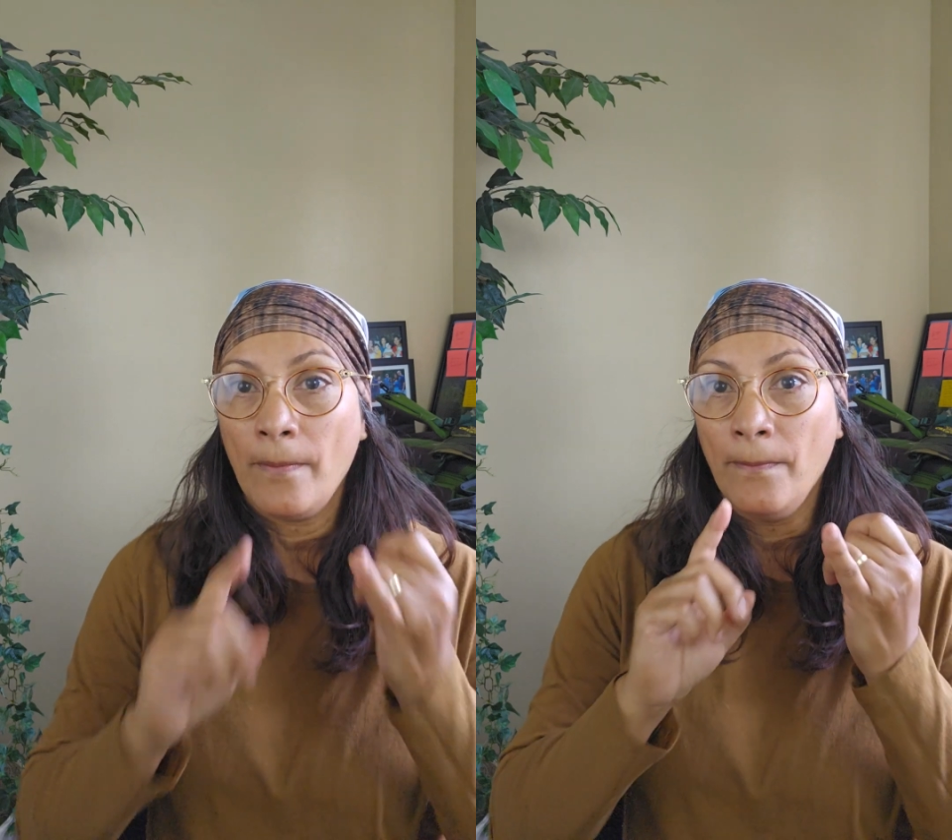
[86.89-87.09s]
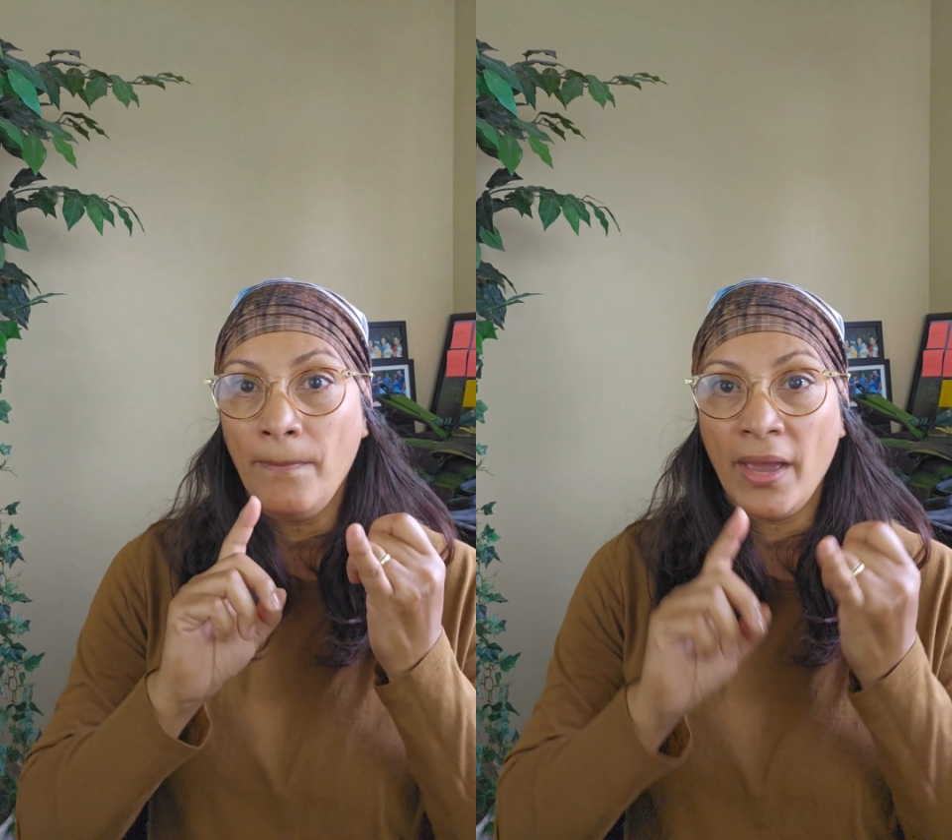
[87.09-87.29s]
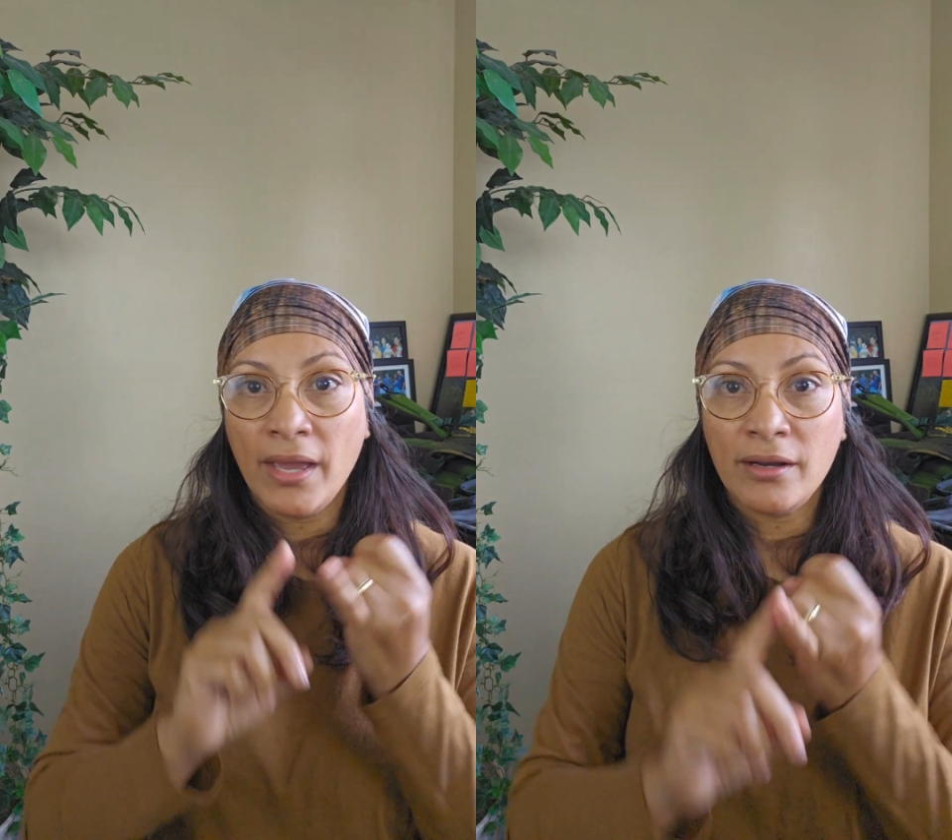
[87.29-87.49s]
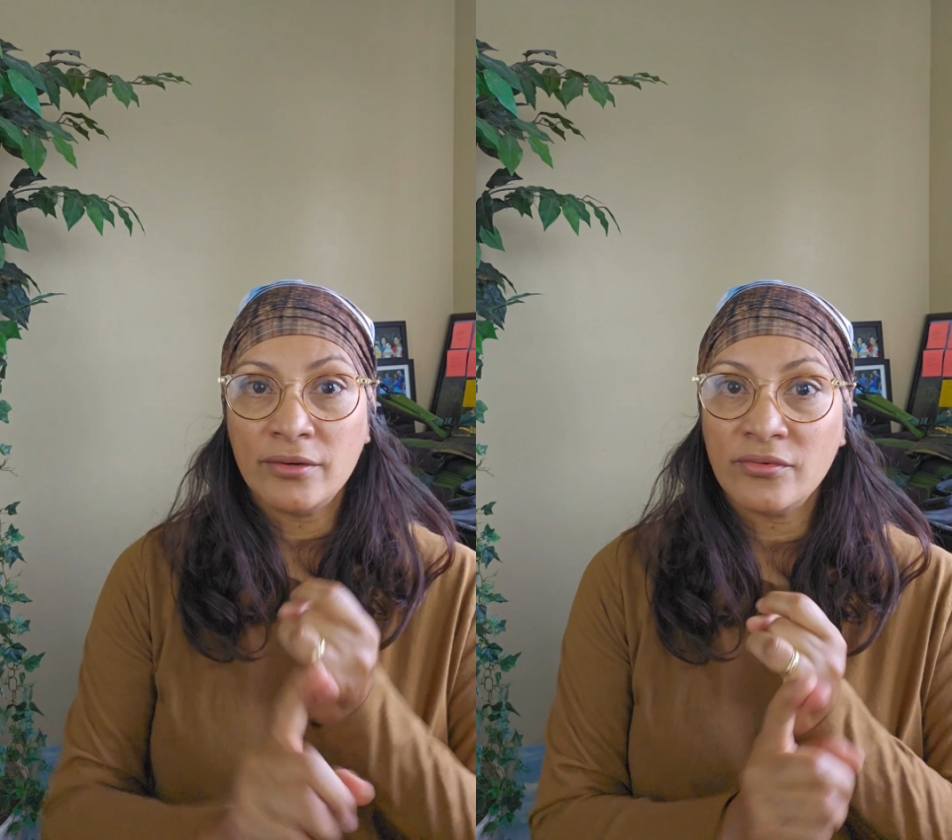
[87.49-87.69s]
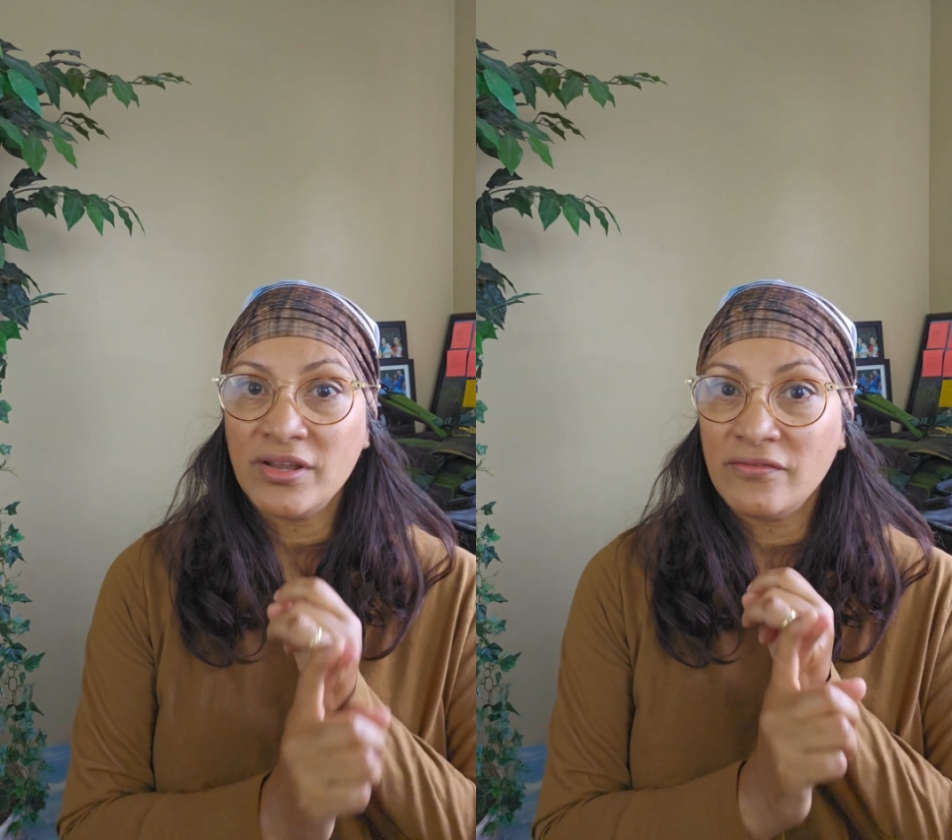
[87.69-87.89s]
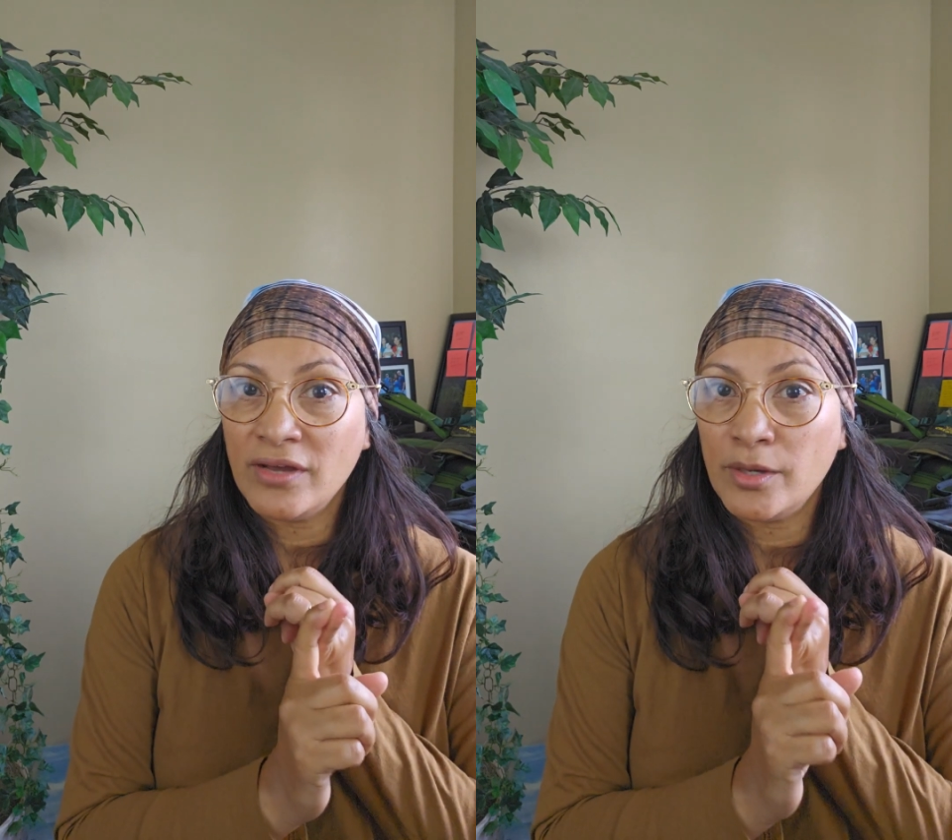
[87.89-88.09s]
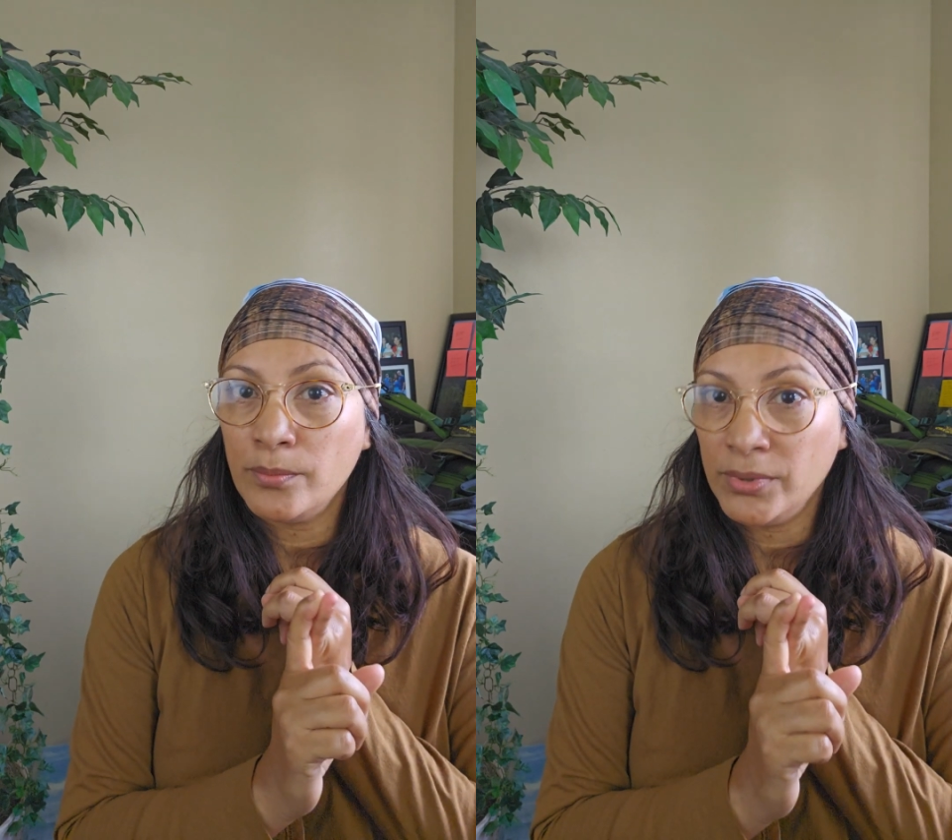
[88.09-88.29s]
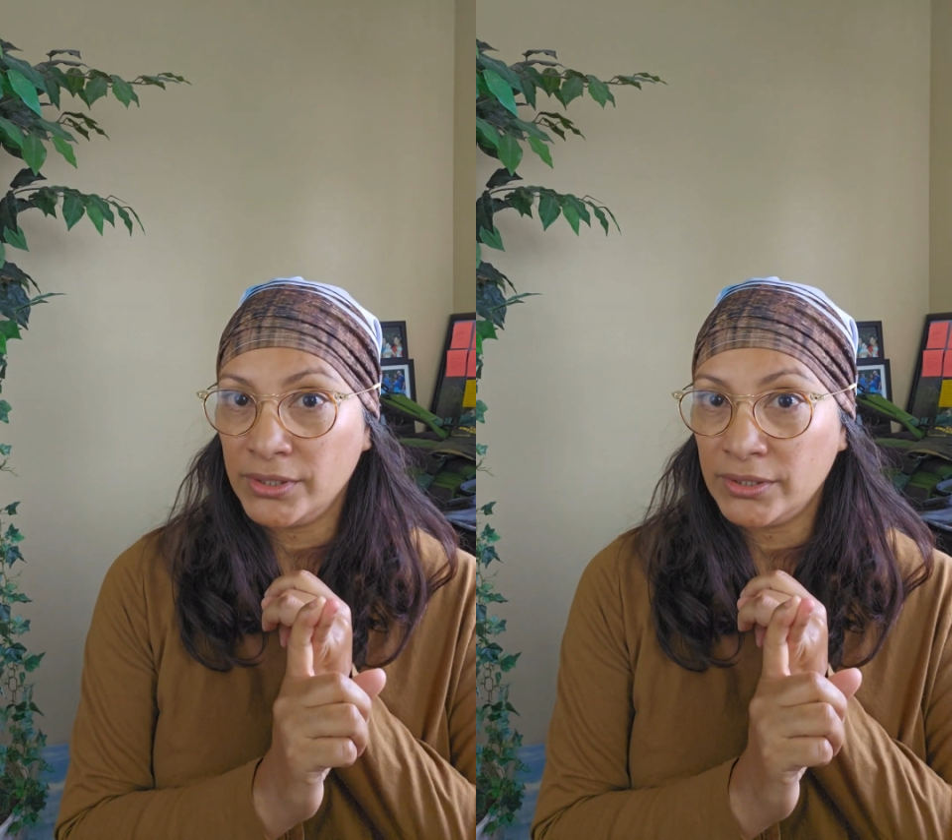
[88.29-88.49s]
Bear River
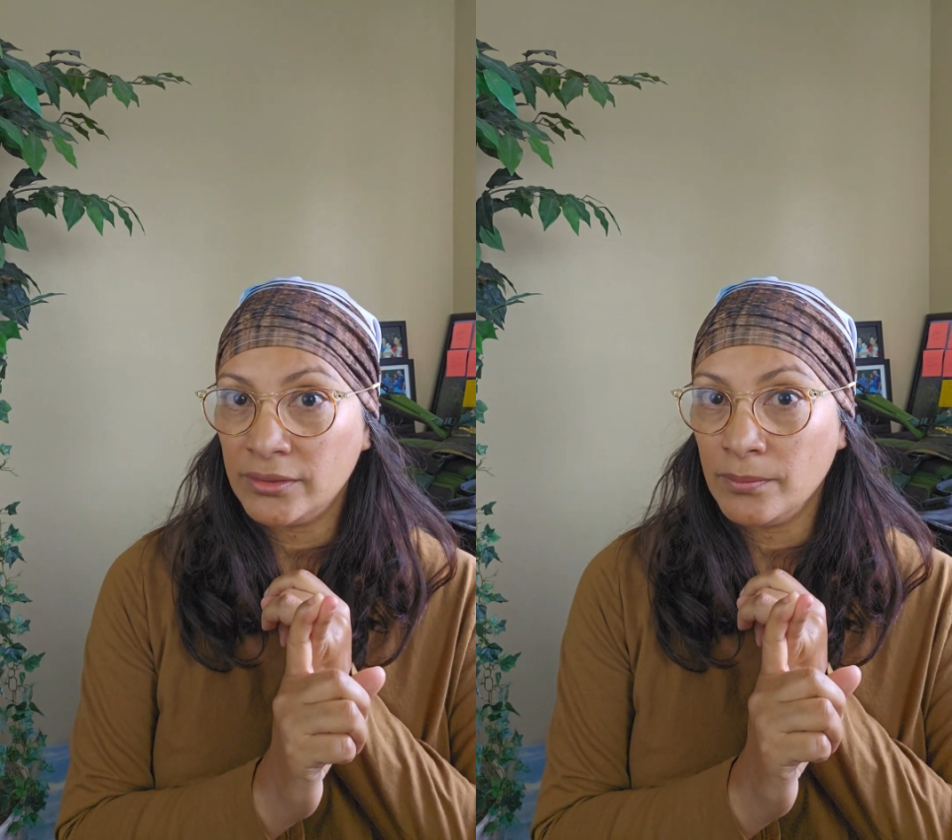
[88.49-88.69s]
Bear